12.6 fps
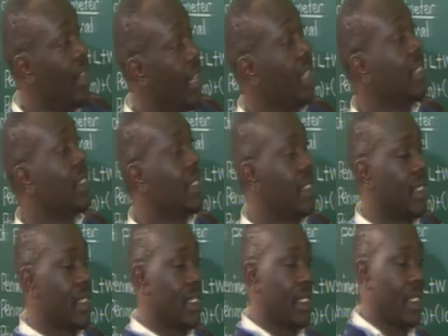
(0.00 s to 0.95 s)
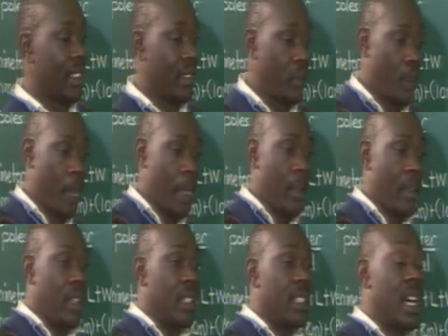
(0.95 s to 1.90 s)
length
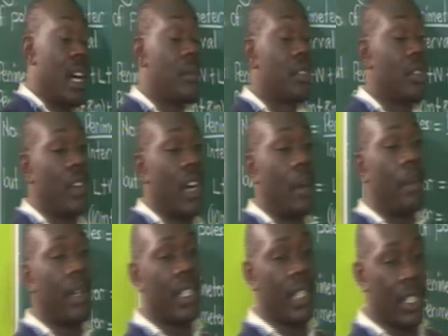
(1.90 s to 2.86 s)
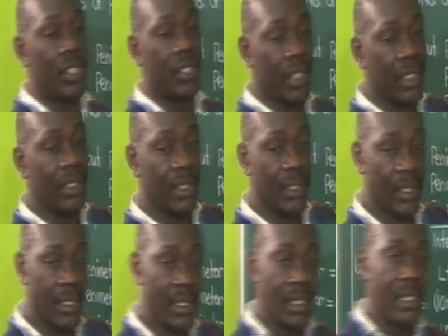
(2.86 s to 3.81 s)
in terms of application.
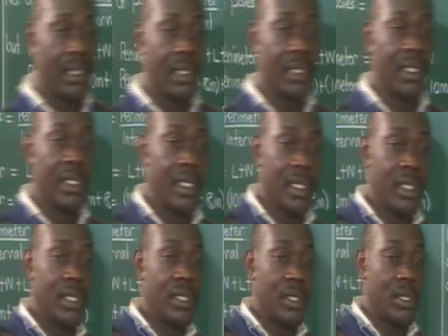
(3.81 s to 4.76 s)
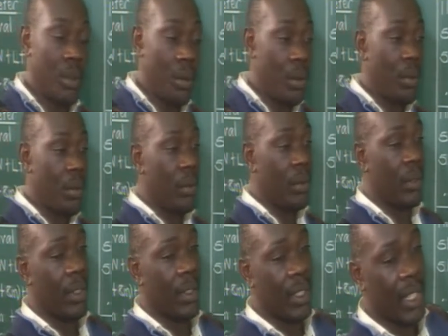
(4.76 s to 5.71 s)
So
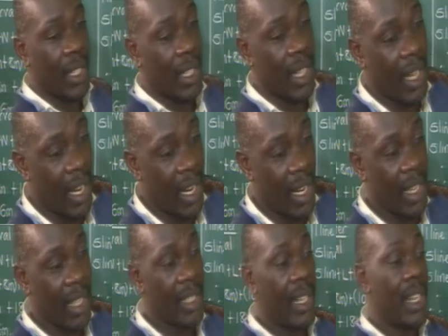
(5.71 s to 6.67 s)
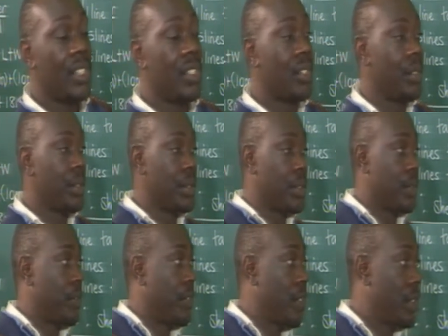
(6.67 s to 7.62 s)
I urge you
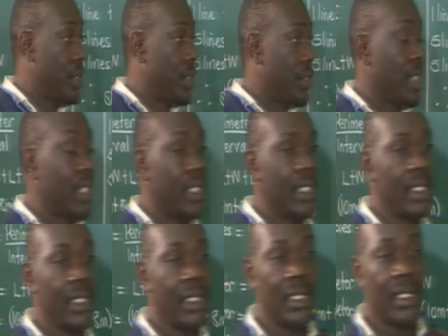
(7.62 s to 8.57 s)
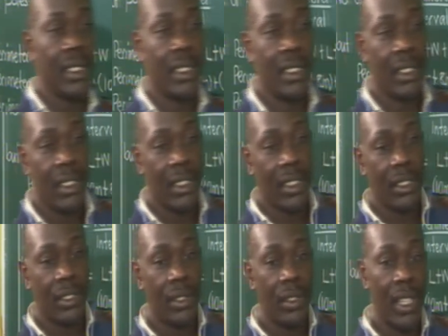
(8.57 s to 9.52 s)
to follow strictly
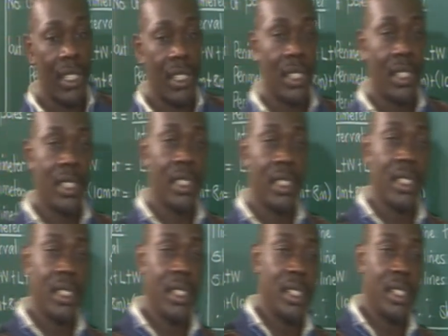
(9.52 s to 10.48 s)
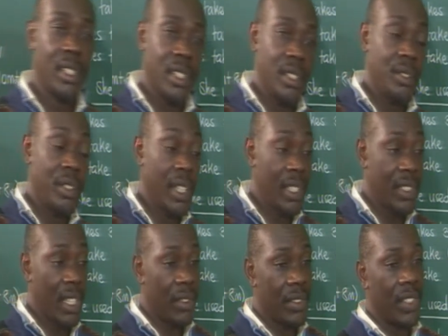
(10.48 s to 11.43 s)
so that you get
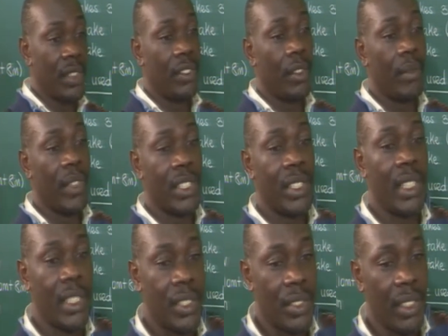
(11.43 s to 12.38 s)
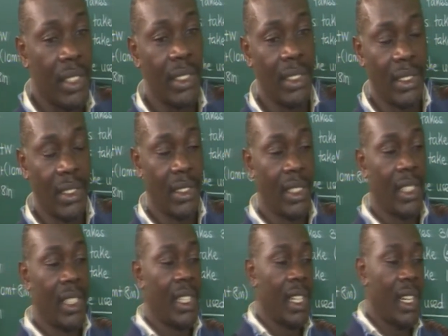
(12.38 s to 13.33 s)
something from this lesson
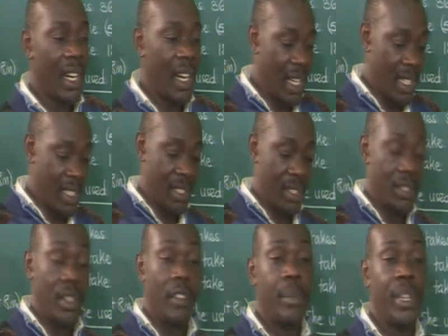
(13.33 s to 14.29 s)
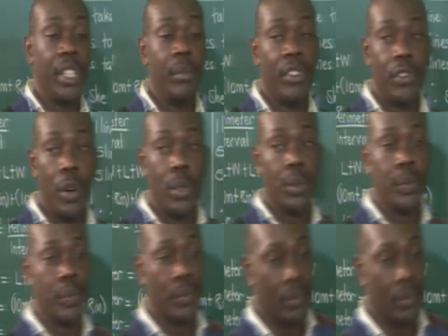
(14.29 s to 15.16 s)
as you have been before.